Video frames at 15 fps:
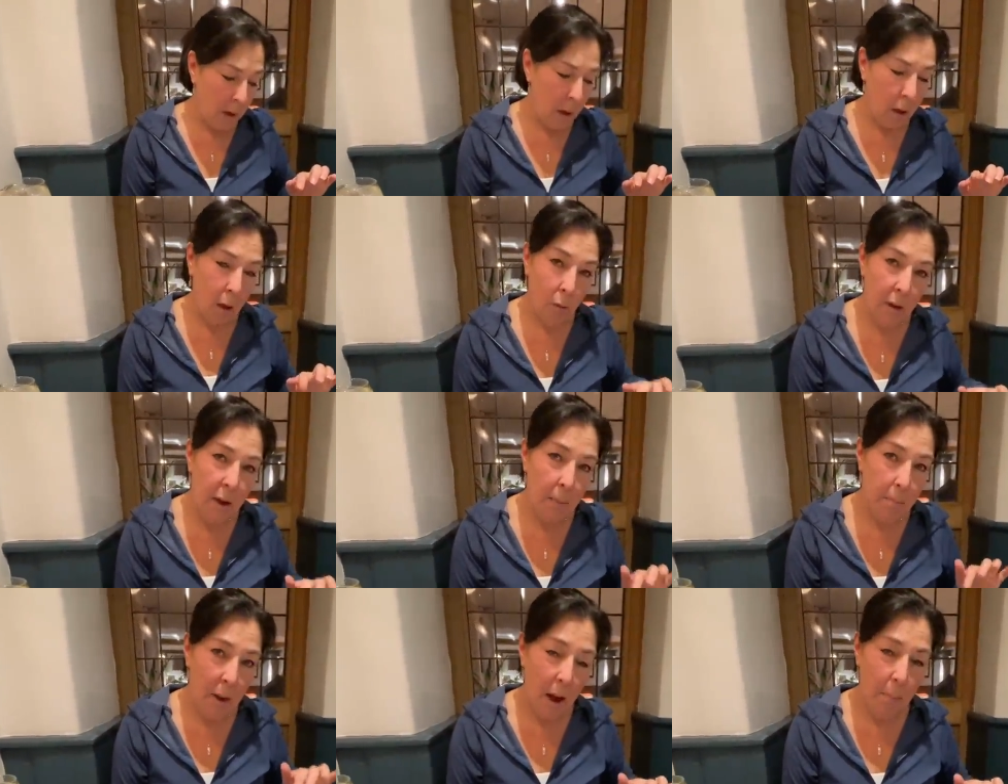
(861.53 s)

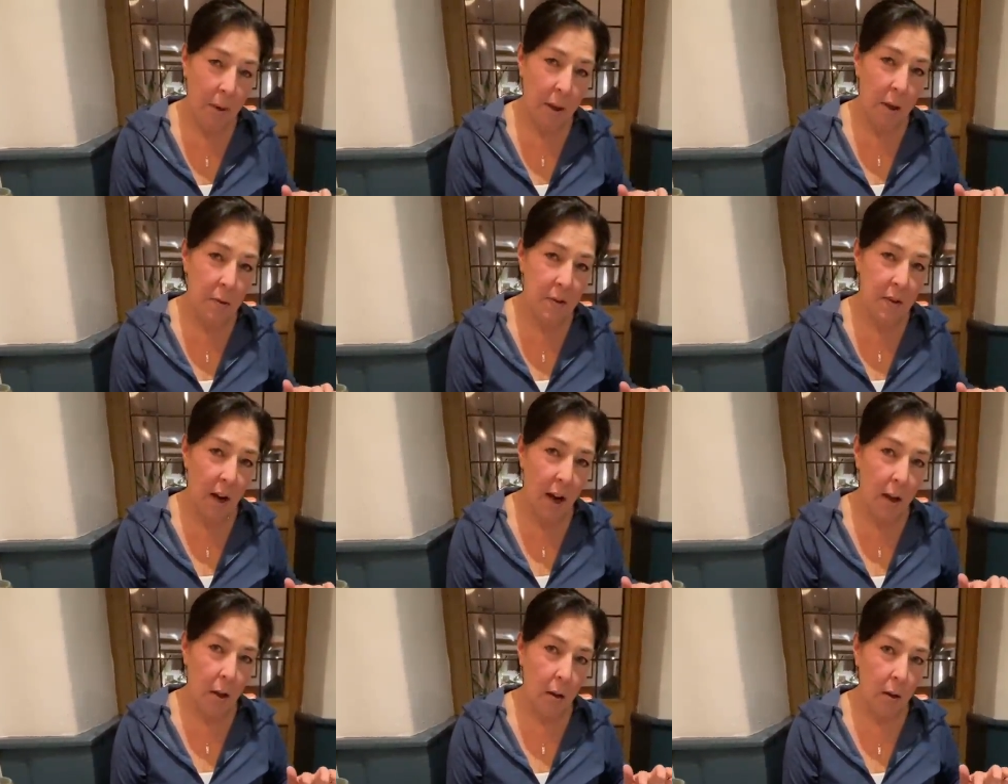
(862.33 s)
Korean barbecue
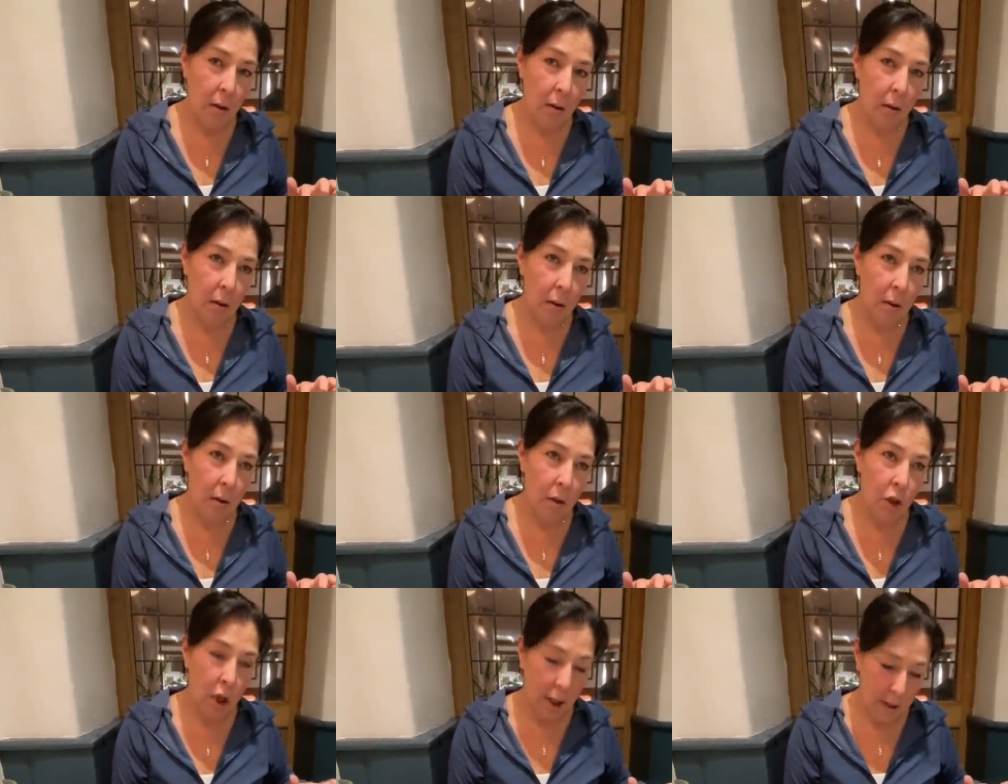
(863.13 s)
style
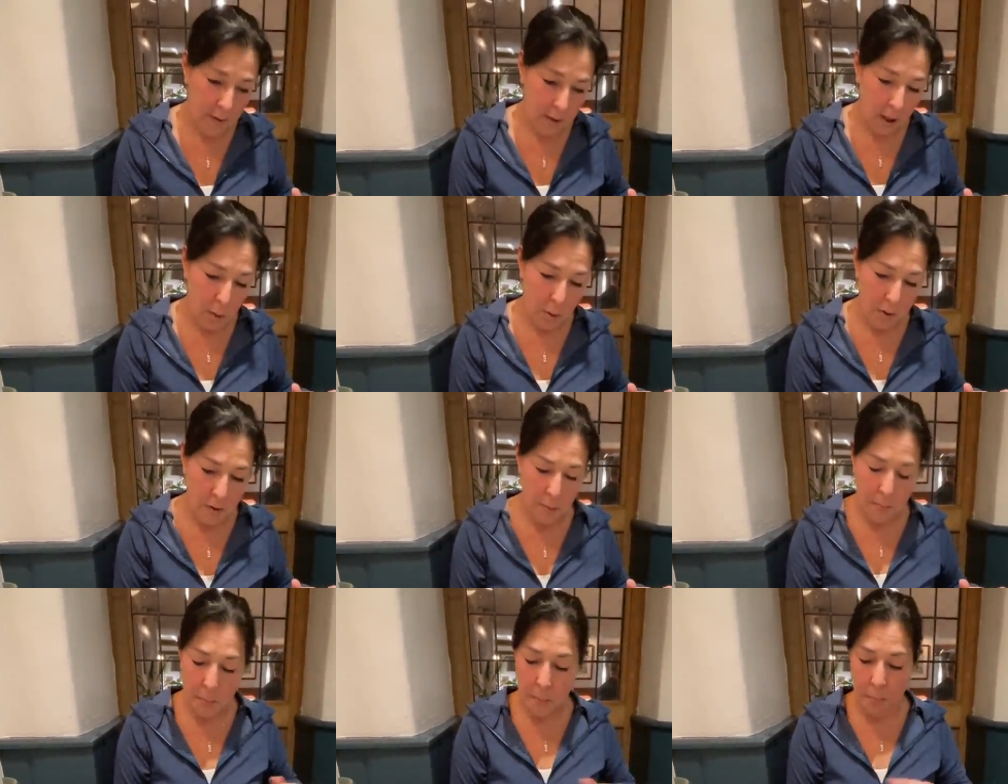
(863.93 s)
chicken skewers
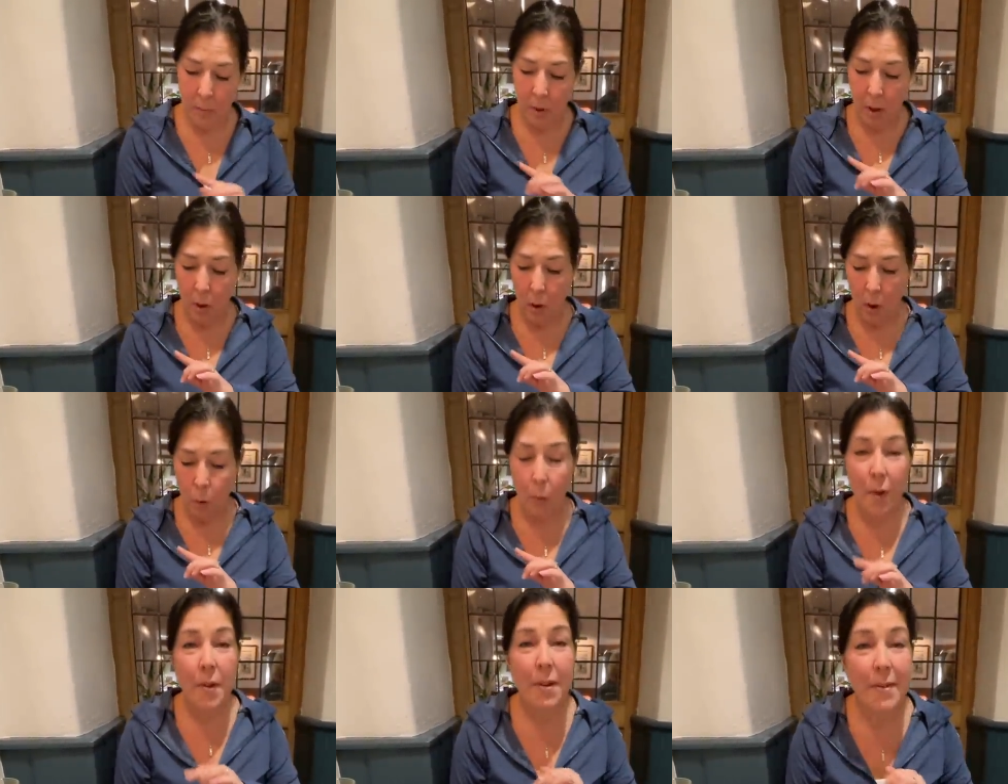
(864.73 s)

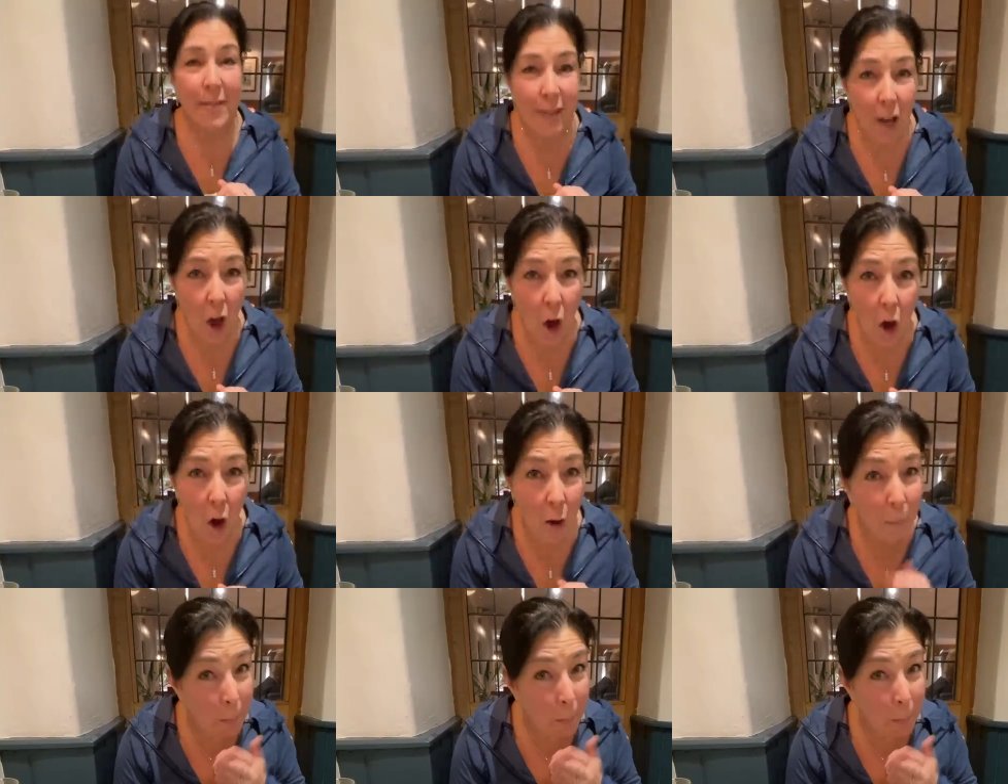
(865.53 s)
with slaw.